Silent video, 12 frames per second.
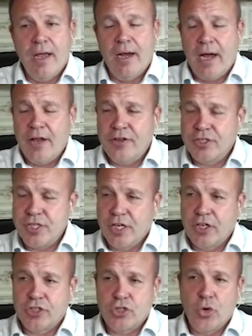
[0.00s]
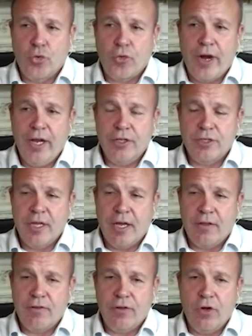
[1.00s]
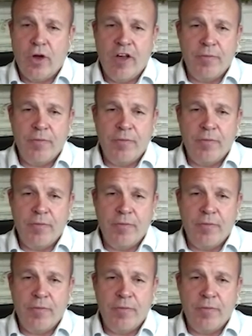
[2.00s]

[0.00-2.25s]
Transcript: and I just think it's so great that you know